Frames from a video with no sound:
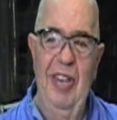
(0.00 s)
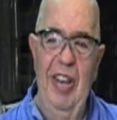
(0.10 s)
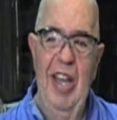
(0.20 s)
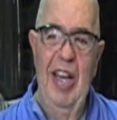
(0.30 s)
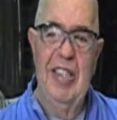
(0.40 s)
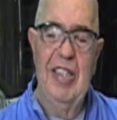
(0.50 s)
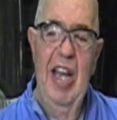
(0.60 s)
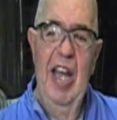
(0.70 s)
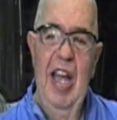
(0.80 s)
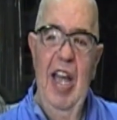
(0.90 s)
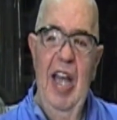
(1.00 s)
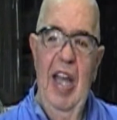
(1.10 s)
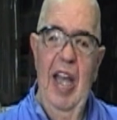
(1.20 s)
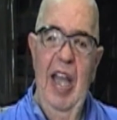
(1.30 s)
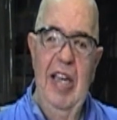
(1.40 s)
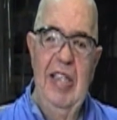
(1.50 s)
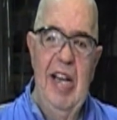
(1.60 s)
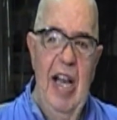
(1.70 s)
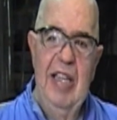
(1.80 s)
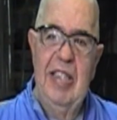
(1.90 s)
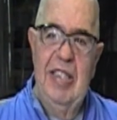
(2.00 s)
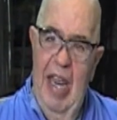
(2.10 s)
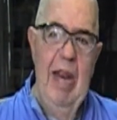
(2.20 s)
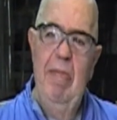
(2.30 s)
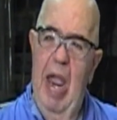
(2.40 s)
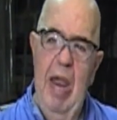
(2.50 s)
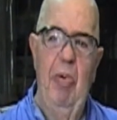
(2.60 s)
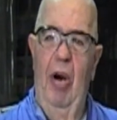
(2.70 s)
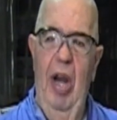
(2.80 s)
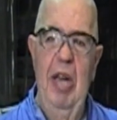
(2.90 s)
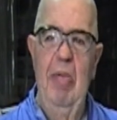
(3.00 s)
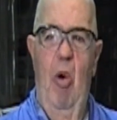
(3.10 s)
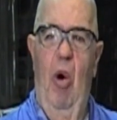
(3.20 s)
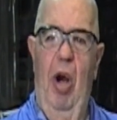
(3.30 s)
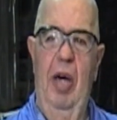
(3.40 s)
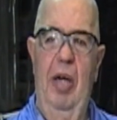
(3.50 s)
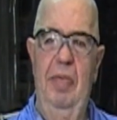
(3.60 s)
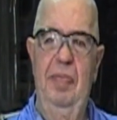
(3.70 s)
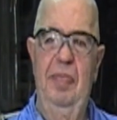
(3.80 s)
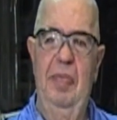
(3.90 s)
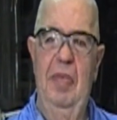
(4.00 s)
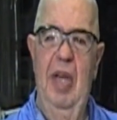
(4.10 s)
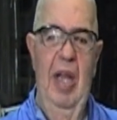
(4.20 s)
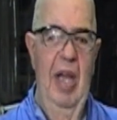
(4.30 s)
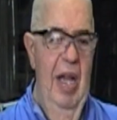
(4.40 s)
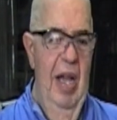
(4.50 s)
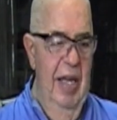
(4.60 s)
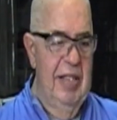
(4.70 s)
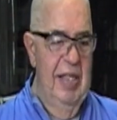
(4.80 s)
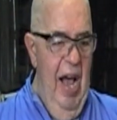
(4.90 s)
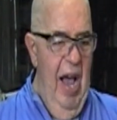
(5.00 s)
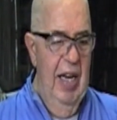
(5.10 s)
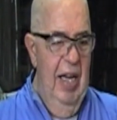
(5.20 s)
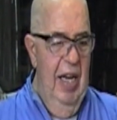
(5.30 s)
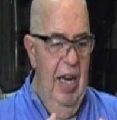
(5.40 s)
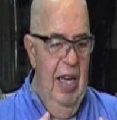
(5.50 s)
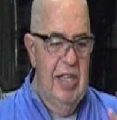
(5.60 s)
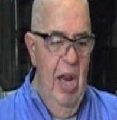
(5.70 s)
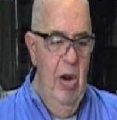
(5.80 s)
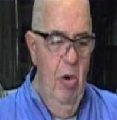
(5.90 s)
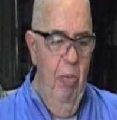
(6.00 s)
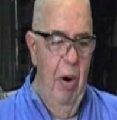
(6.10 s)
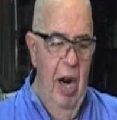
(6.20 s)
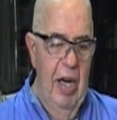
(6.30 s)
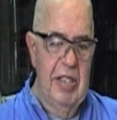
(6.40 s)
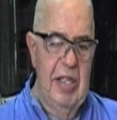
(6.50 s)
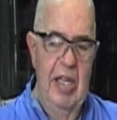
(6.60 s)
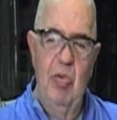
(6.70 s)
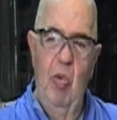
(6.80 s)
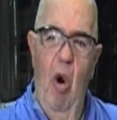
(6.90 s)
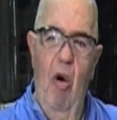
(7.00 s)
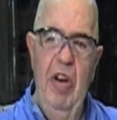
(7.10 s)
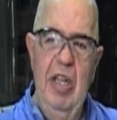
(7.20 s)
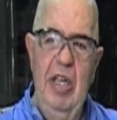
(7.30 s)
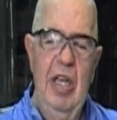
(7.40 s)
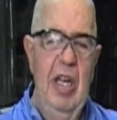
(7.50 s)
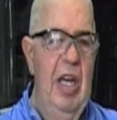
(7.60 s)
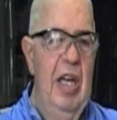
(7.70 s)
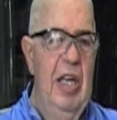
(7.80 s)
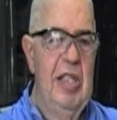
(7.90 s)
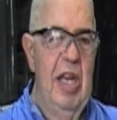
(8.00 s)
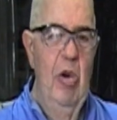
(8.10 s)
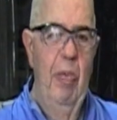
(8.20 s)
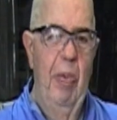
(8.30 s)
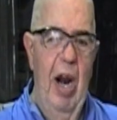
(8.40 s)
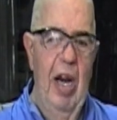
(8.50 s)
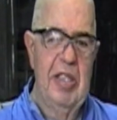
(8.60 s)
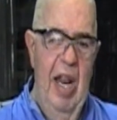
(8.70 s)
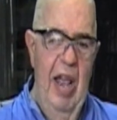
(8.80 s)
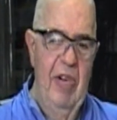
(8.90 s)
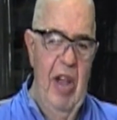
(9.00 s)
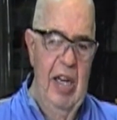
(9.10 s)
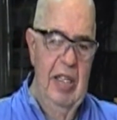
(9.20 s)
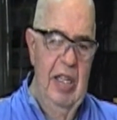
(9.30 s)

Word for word: the thing is, it's not sandpaper anymore. It's not. He's got new products that's woven, He's got new products that have got